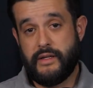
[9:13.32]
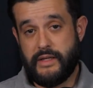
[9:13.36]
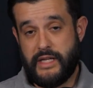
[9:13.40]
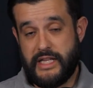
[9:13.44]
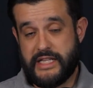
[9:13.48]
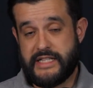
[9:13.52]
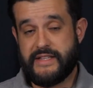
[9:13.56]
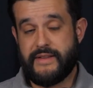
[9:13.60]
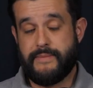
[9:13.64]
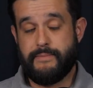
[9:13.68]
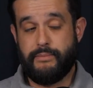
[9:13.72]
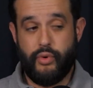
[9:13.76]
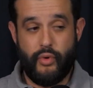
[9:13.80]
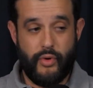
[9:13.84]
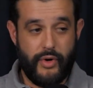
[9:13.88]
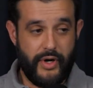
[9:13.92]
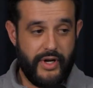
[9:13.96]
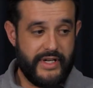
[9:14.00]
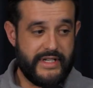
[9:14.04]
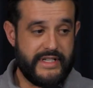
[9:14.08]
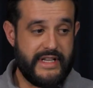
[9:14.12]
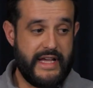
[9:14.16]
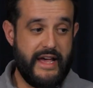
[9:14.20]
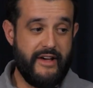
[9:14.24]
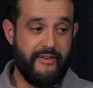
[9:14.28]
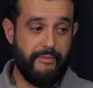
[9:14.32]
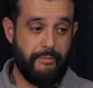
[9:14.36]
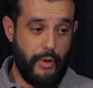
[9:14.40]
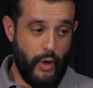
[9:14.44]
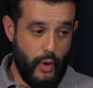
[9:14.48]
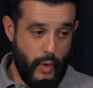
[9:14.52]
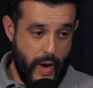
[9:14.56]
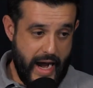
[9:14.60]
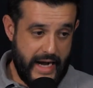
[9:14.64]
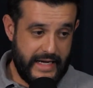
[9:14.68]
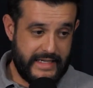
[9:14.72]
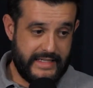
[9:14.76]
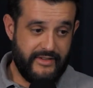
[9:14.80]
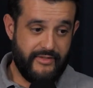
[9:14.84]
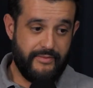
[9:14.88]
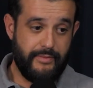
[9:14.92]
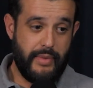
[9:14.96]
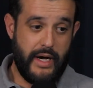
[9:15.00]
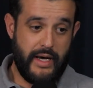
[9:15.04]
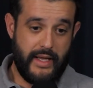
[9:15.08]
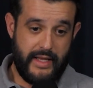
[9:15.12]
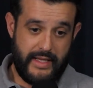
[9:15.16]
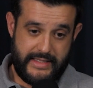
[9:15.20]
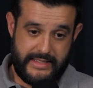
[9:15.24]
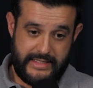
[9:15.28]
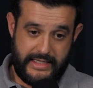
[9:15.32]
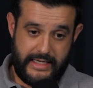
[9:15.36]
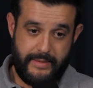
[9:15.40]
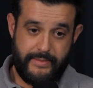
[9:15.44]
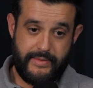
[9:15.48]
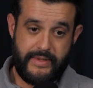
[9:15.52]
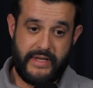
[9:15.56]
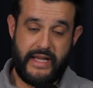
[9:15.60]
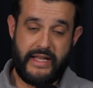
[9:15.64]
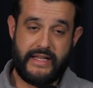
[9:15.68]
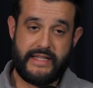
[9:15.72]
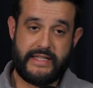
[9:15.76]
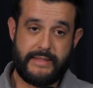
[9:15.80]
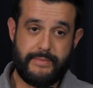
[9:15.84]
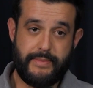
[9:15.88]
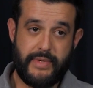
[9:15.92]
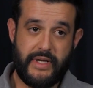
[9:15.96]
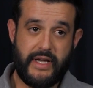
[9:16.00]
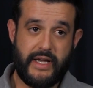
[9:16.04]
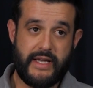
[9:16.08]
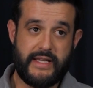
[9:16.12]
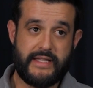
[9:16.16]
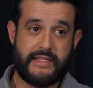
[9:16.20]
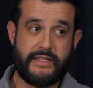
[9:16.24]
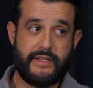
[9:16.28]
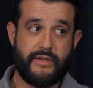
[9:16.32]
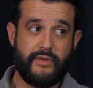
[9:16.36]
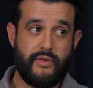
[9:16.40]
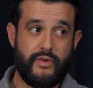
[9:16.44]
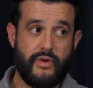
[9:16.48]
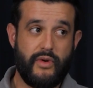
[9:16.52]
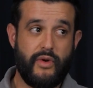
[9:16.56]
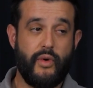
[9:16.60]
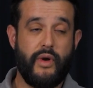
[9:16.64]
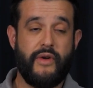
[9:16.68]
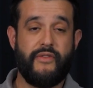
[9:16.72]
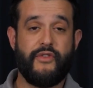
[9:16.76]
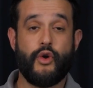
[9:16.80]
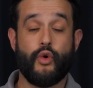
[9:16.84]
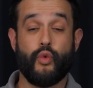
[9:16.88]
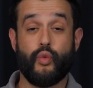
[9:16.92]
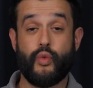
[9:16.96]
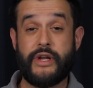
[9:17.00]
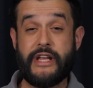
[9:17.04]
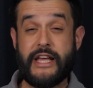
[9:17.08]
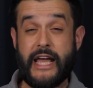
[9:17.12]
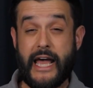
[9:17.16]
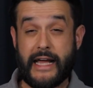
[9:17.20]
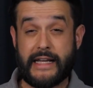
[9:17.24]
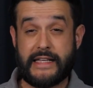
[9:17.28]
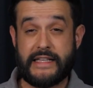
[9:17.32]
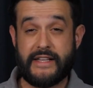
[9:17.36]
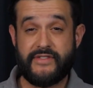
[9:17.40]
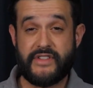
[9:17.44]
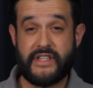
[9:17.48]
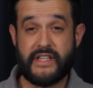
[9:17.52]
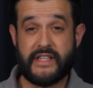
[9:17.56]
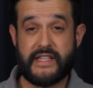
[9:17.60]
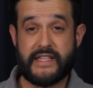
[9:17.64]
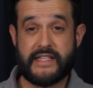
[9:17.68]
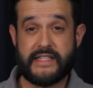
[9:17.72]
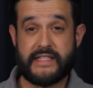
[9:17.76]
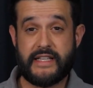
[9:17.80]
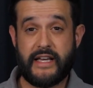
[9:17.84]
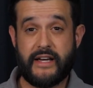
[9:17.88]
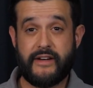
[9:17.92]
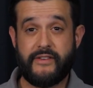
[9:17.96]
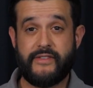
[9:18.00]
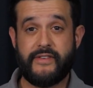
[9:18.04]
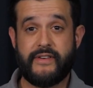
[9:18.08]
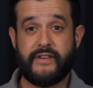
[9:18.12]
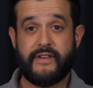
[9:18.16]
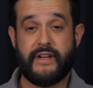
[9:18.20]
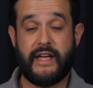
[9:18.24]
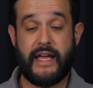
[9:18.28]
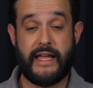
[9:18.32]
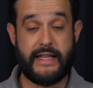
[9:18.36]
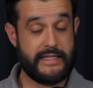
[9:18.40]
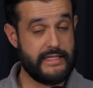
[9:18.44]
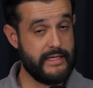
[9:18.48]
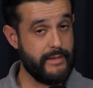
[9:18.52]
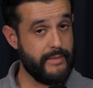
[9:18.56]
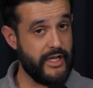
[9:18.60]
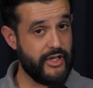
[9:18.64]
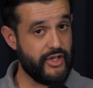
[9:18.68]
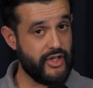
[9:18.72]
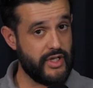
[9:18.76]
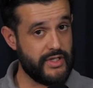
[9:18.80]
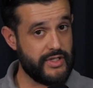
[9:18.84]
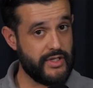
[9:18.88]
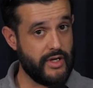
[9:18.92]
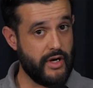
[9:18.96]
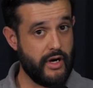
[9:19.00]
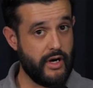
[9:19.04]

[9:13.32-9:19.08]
It's important to have proactive policy updates, because if you're reactive to this stuff, and some agents